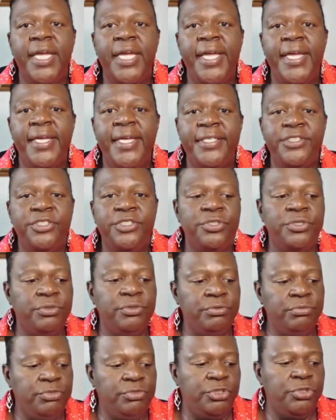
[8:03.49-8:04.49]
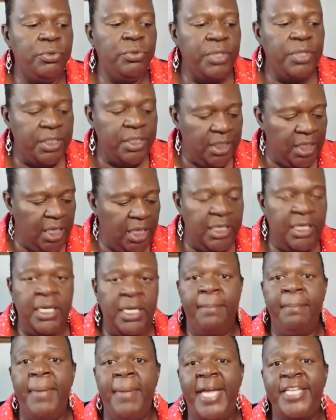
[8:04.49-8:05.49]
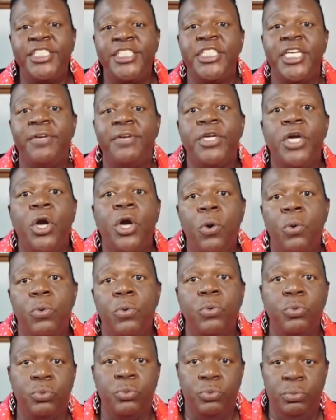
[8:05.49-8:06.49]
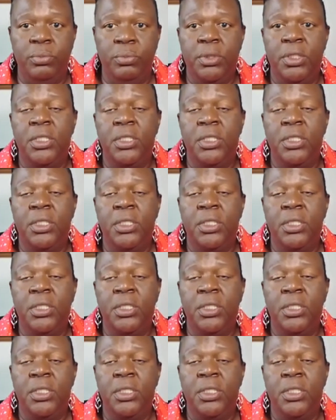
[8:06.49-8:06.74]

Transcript: is doing an imaginary hole,